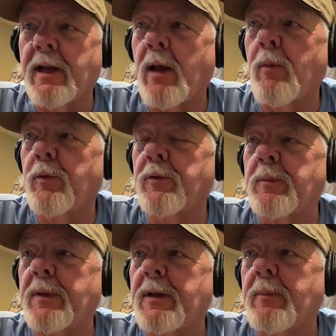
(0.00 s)
And I
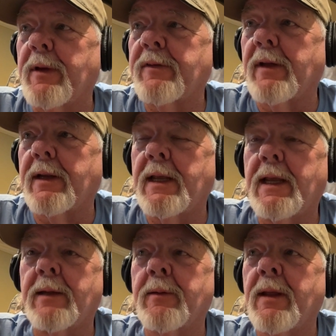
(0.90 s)
want it to be the best I
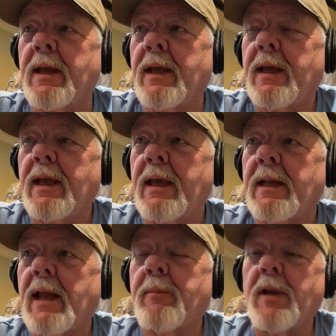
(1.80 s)
can.
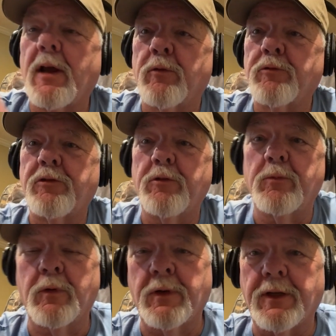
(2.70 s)
And I'm not going to
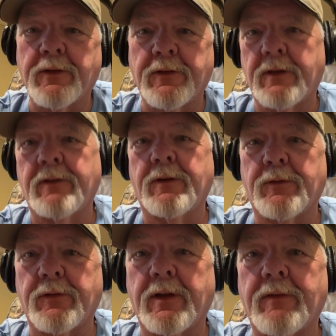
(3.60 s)
shoot one at
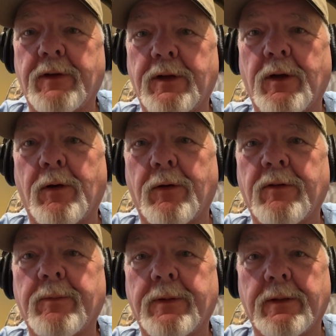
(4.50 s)
60 or 70
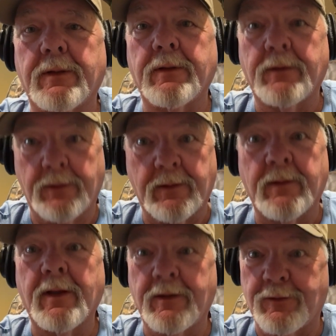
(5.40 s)
yards, but
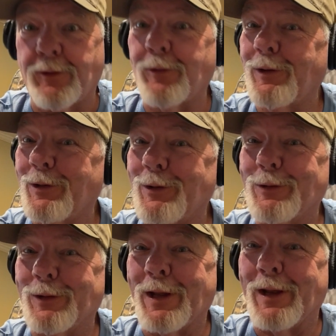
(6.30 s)
they can certainly
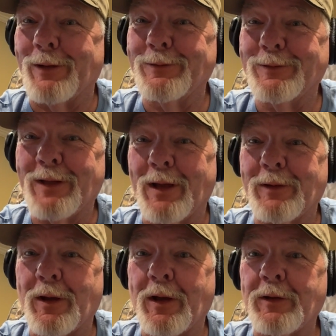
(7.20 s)
do it now.
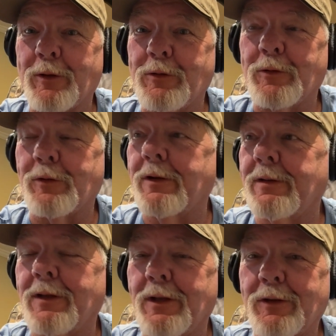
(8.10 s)
I know you're
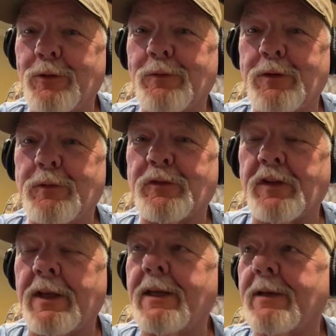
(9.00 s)
good. You've
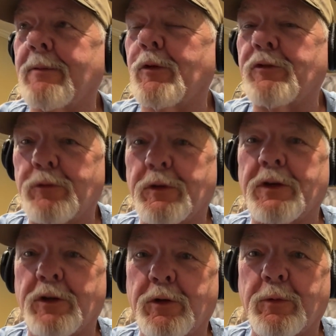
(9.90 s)
seen what you
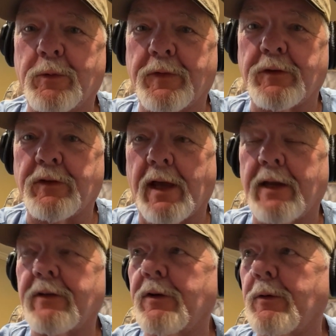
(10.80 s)
can do with a
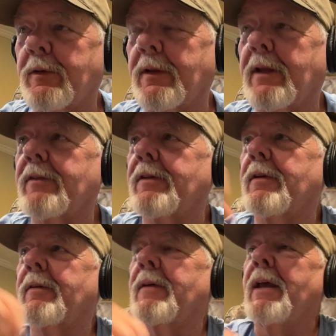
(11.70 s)
tight choke and that
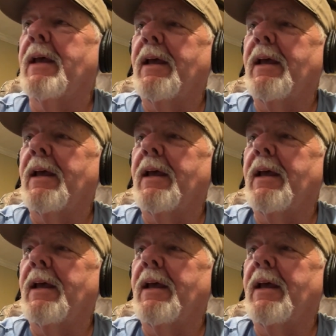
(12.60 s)
stuff.